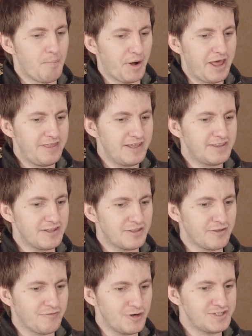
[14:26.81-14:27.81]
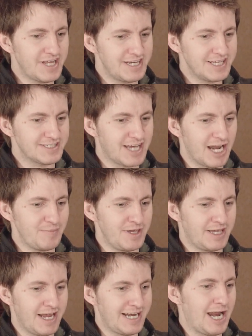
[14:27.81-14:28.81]
But I think that the first idea has got to
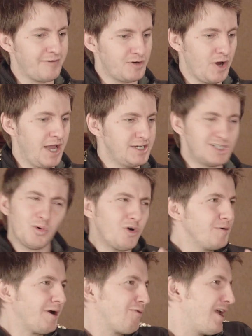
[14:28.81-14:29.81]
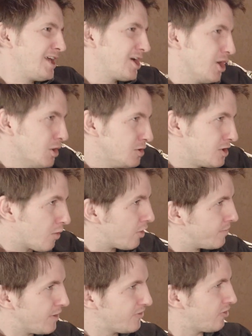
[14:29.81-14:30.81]
be get it out of your head. Don't worry about writing code. Don't
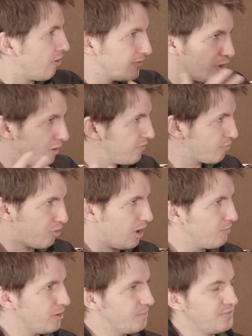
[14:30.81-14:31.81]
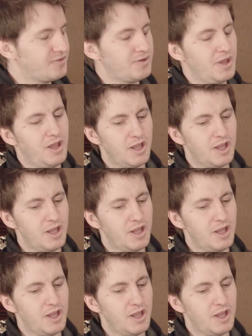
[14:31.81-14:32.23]
worry about solving all the problems.